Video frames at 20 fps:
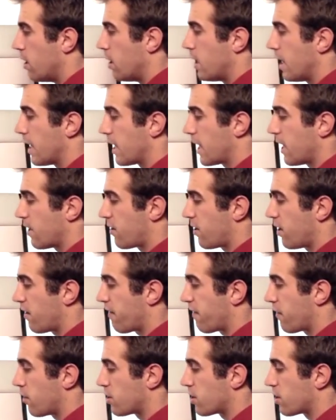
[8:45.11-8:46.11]
and gets his
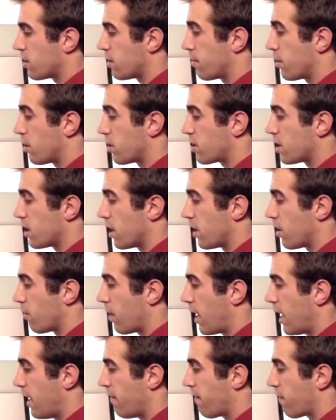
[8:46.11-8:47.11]
first person on the
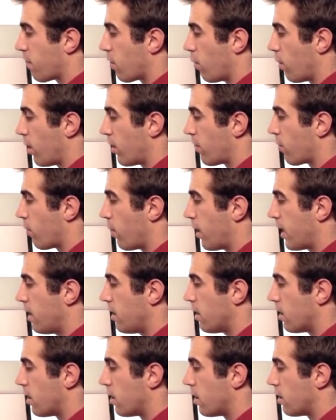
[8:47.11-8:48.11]
right for a 120,